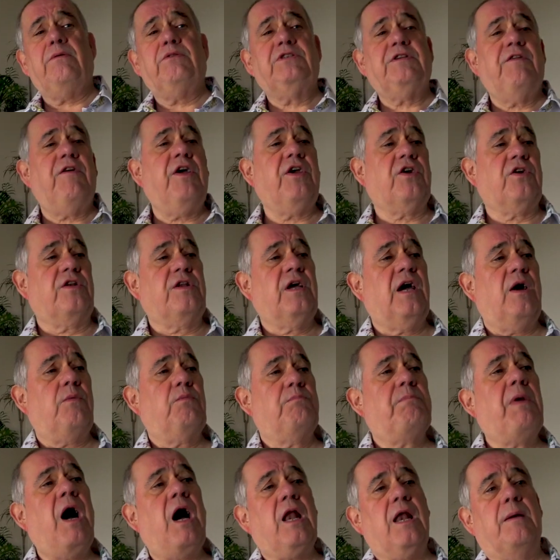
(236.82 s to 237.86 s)
was a very good night.
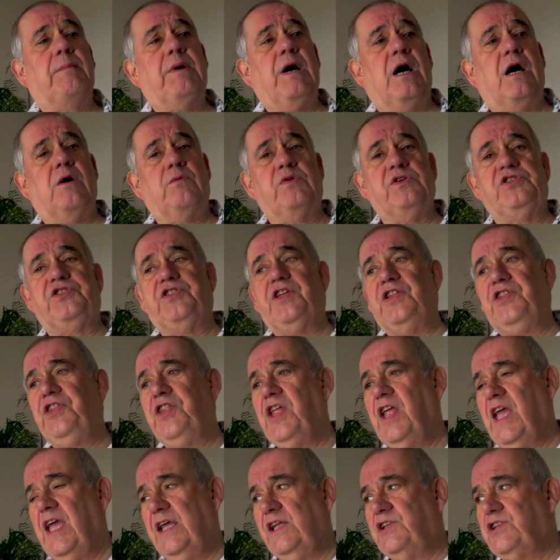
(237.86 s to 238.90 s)
Mark Lamar was the
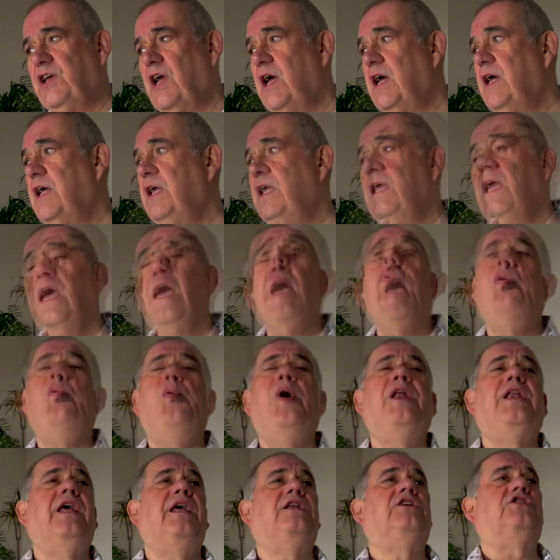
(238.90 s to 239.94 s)
DJ.
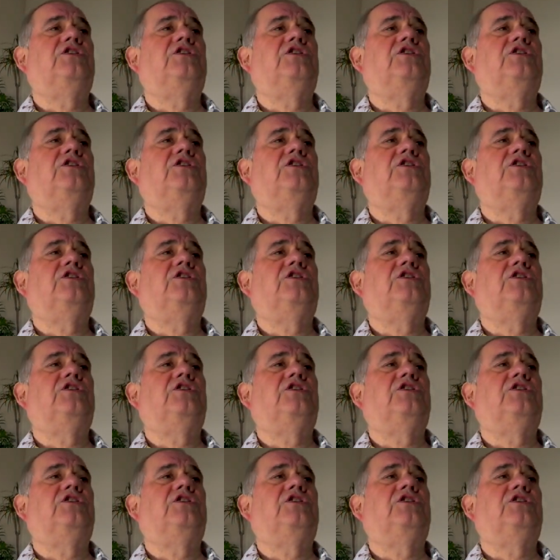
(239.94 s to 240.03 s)
We did